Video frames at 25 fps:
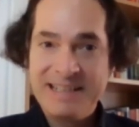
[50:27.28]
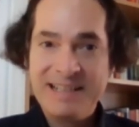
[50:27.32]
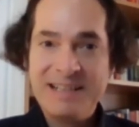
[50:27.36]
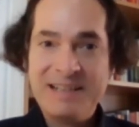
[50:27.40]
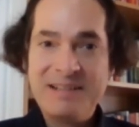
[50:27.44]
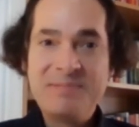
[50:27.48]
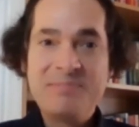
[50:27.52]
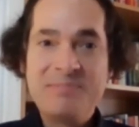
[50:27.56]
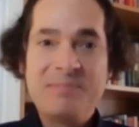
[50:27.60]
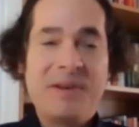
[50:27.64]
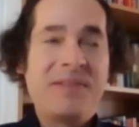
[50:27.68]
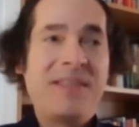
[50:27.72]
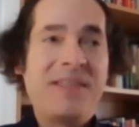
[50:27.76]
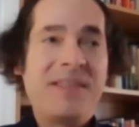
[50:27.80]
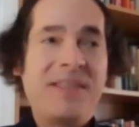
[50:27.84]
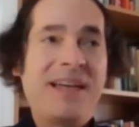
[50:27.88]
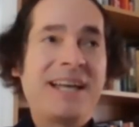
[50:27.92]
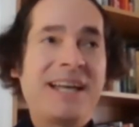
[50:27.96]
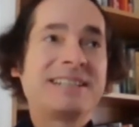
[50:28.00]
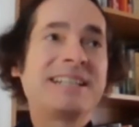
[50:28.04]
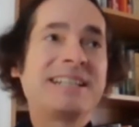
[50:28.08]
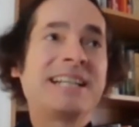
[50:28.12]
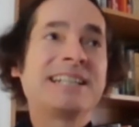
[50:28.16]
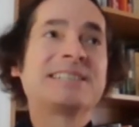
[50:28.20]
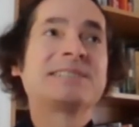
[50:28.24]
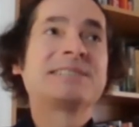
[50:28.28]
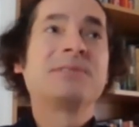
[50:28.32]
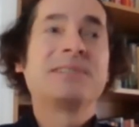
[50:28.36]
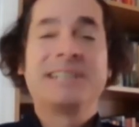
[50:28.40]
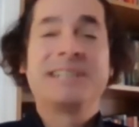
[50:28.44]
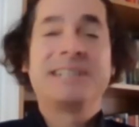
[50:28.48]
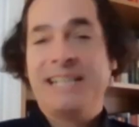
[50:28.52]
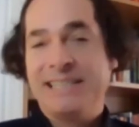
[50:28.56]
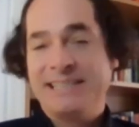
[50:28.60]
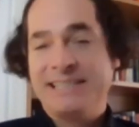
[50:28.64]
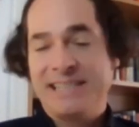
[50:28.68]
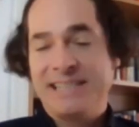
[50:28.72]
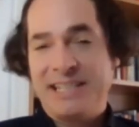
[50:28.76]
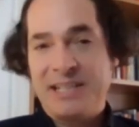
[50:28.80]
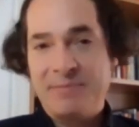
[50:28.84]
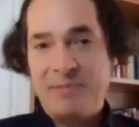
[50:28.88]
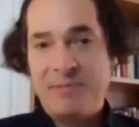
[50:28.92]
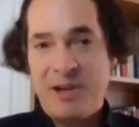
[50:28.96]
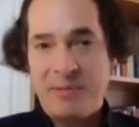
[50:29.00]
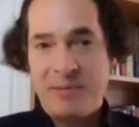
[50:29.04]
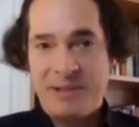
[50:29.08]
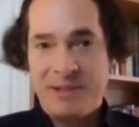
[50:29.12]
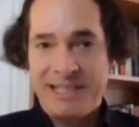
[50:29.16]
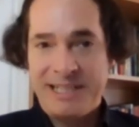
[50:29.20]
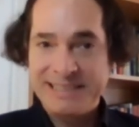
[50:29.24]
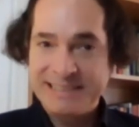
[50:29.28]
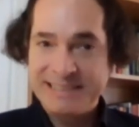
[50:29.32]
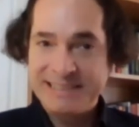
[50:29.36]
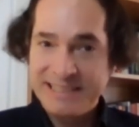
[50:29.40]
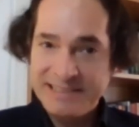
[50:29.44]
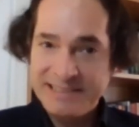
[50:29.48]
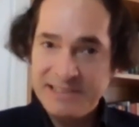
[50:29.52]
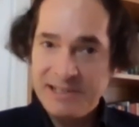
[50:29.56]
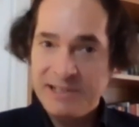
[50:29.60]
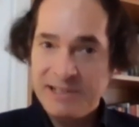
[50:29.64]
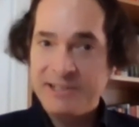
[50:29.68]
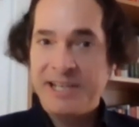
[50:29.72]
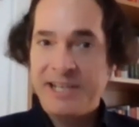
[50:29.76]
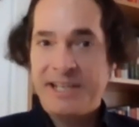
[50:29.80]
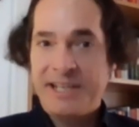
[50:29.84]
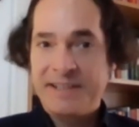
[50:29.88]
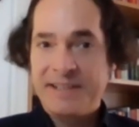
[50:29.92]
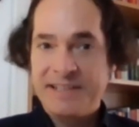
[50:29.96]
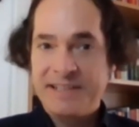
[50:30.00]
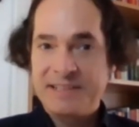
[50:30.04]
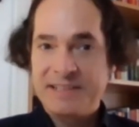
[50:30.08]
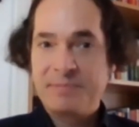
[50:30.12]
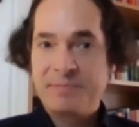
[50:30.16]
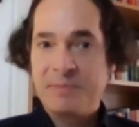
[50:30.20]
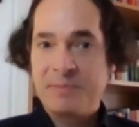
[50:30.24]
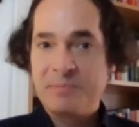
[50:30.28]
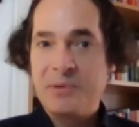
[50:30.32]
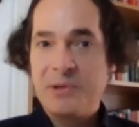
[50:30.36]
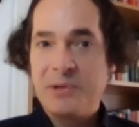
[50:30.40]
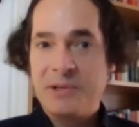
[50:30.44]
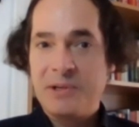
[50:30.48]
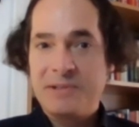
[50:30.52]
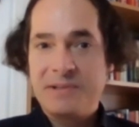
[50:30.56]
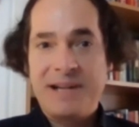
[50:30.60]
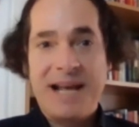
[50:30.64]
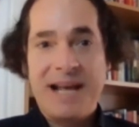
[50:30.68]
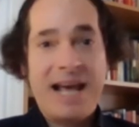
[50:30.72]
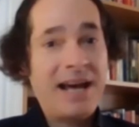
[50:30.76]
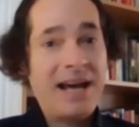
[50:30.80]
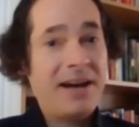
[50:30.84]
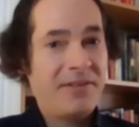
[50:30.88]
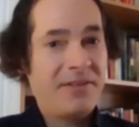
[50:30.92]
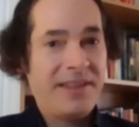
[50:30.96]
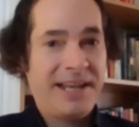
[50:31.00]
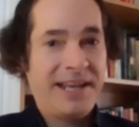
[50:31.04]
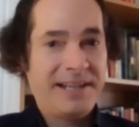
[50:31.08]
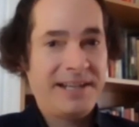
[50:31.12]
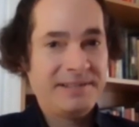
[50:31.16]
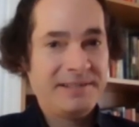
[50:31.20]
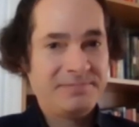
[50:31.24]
but that's what it is at the moment. It's a nugget that's been put out there.